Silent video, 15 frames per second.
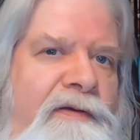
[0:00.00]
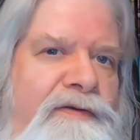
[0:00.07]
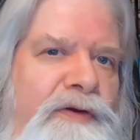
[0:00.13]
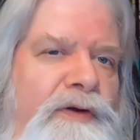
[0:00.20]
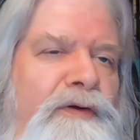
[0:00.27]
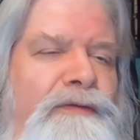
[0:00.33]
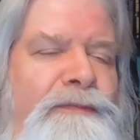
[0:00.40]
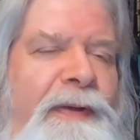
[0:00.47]

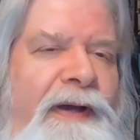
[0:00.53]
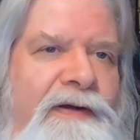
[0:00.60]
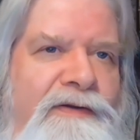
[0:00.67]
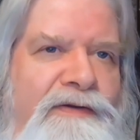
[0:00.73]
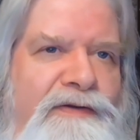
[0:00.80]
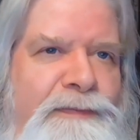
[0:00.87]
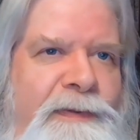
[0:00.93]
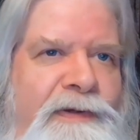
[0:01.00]
turf
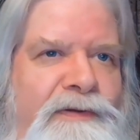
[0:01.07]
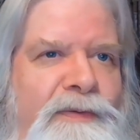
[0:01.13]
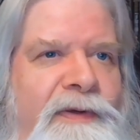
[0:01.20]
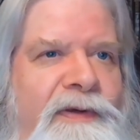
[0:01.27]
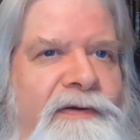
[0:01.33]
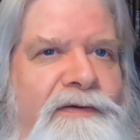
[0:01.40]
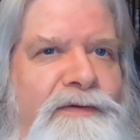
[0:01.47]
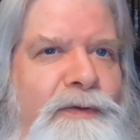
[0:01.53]
battles
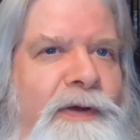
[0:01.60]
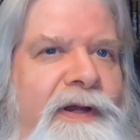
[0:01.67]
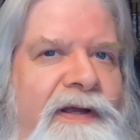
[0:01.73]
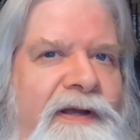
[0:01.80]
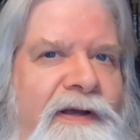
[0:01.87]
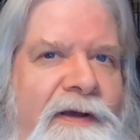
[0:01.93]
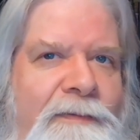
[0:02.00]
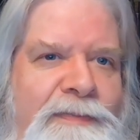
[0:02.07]
between
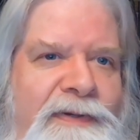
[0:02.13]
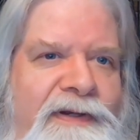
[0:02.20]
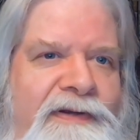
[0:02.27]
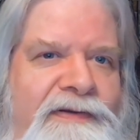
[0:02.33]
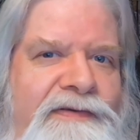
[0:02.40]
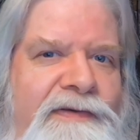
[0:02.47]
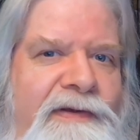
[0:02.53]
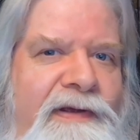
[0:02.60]
trading
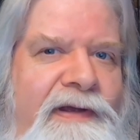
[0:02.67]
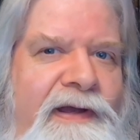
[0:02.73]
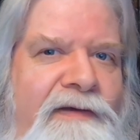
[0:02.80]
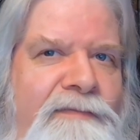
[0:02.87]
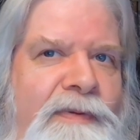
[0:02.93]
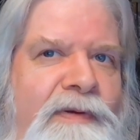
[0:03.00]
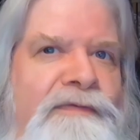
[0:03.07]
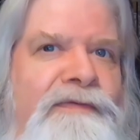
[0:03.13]
companies
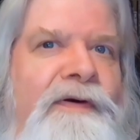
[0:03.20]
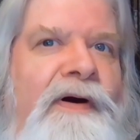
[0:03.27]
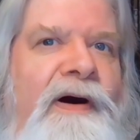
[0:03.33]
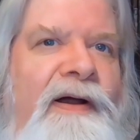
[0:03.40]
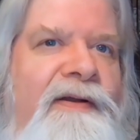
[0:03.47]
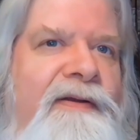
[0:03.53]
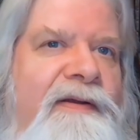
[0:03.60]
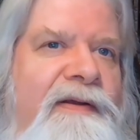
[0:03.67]
have been
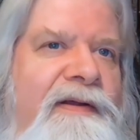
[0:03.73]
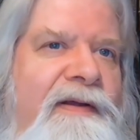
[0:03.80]
fought.